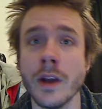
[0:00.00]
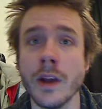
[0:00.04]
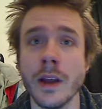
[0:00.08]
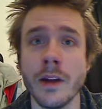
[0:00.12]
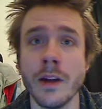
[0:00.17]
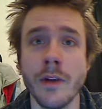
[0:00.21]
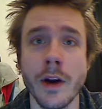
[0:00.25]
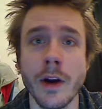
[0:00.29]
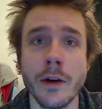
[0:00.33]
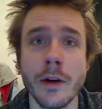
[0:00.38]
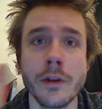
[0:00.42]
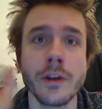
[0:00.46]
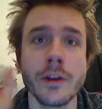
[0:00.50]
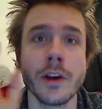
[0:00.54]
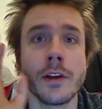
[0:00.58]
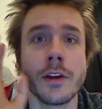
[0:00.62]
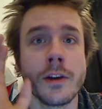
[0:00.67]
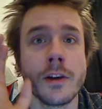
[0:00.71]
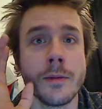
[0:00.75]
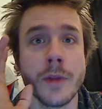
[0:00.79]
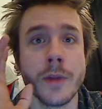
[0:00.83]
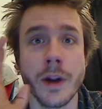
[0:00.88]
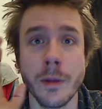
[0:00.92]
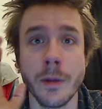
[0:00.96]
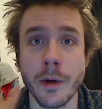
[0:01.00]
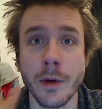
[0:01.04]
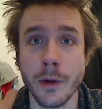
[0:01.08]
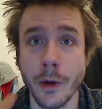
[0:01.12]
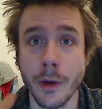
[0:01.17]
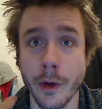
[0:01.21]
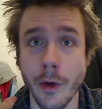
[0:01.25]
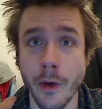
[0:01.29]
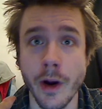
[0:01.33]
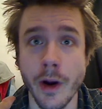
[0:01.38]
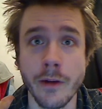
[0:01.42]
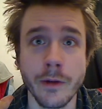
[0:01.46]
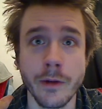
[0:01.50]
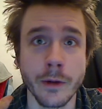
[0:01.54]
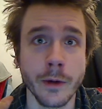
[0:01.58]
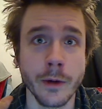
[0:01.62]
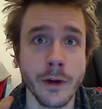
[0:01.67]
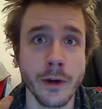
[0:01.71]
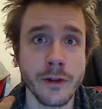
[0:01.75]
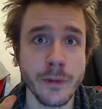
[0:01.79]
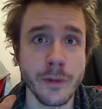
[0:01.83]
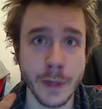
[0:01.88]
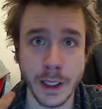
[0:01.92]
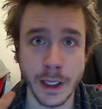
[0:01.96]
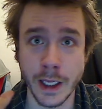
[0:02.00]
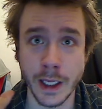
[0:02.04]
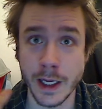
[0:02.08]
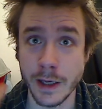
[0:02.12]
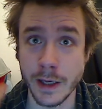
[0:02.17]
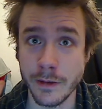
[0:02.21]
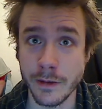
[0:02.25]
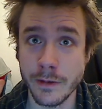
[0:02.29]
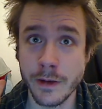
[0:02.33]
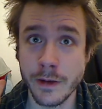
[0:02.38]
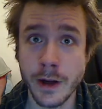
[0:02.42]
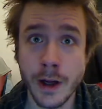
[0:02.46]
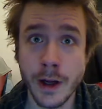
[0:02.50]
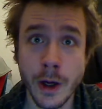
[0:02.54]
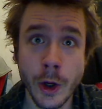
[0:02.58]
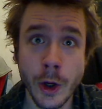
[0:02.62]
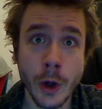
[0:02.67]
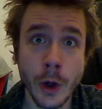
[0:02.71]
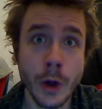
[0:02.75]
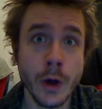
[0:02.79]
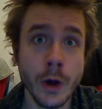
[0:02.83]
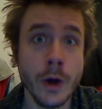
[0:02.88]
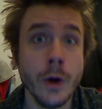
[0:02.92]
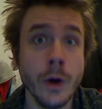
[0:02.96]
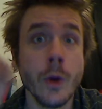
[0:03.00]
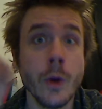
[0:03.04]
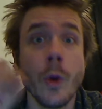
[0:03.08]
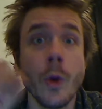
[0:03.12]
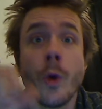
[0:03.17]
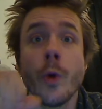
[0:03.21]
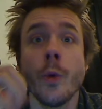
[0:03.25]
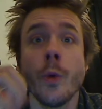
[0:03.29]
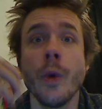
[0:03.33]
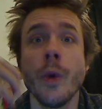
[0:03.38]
and if I don't say something, I'm gonna regret it for the rest of my life.